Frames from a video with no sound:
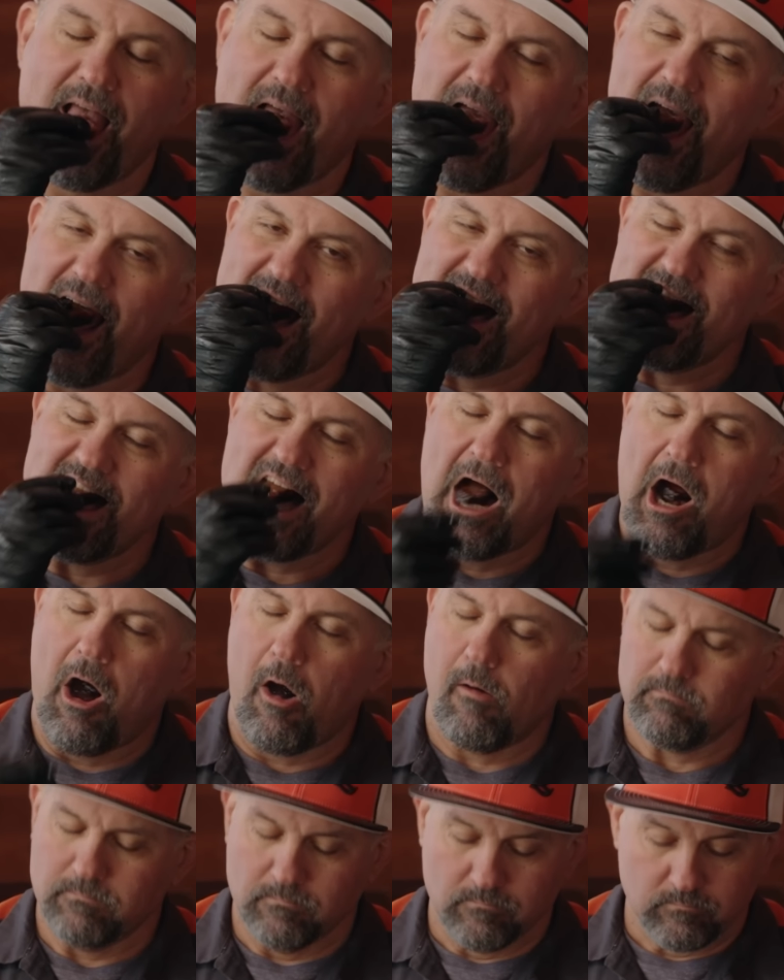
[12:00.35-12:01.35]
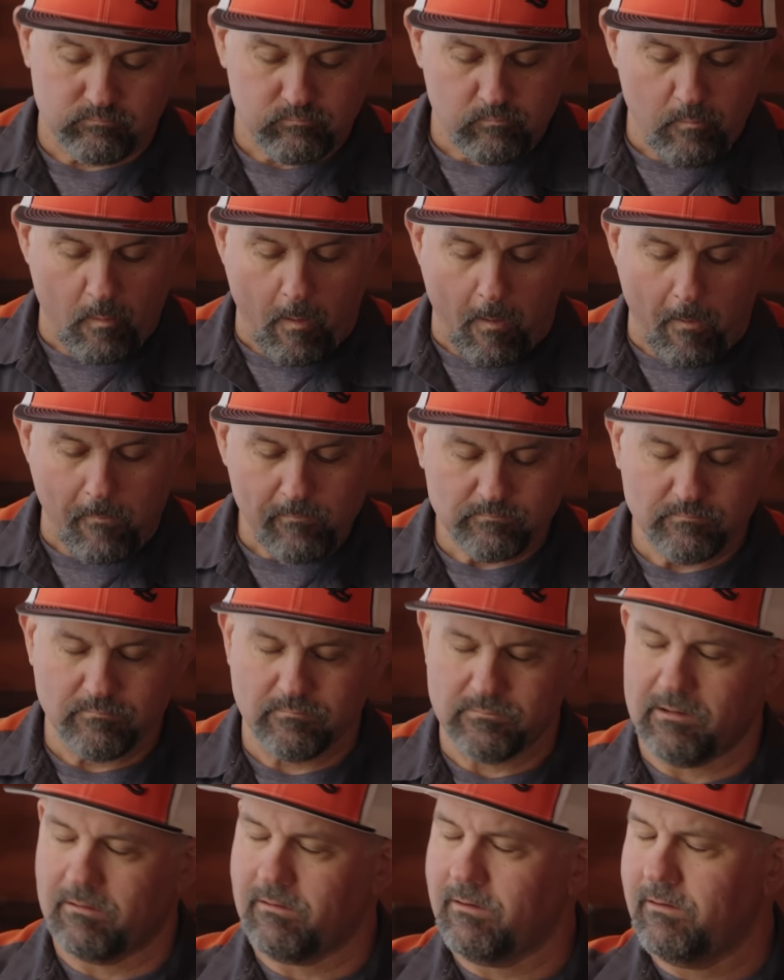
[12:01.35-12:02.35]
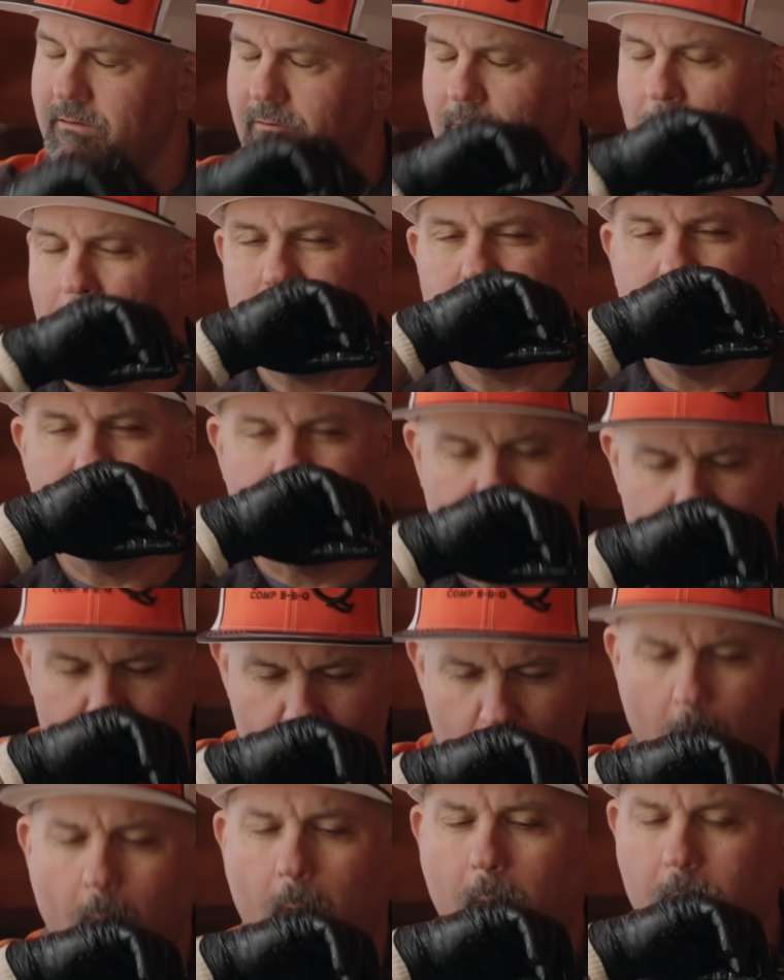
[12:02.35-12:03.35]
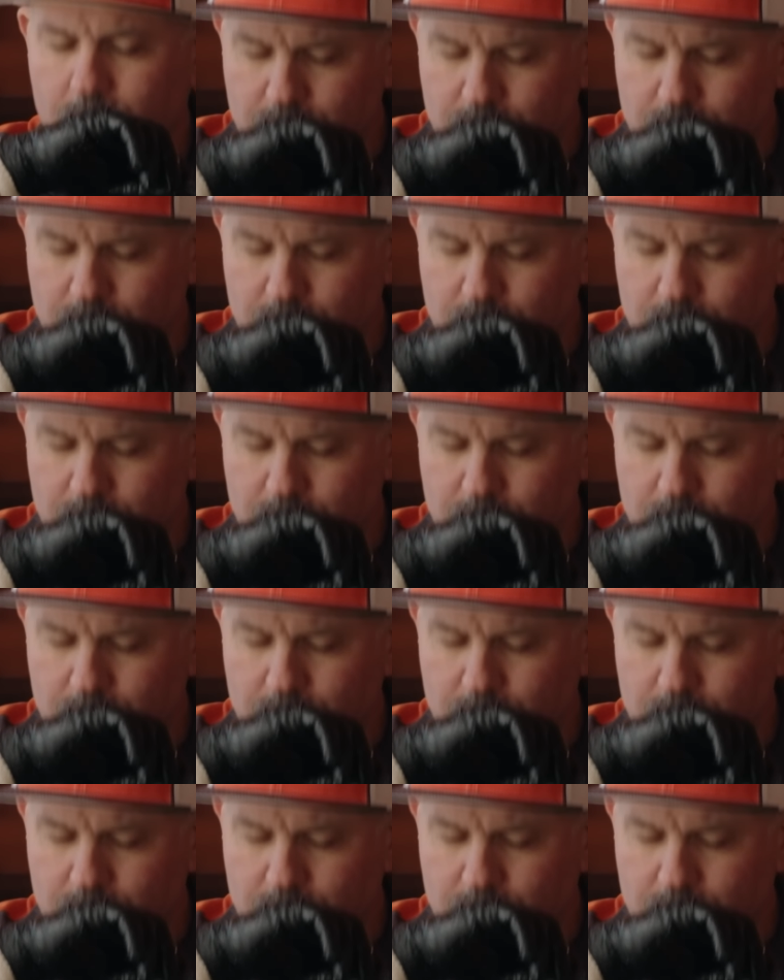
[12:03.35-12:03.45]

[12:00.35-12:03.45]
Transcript: (no one is talking)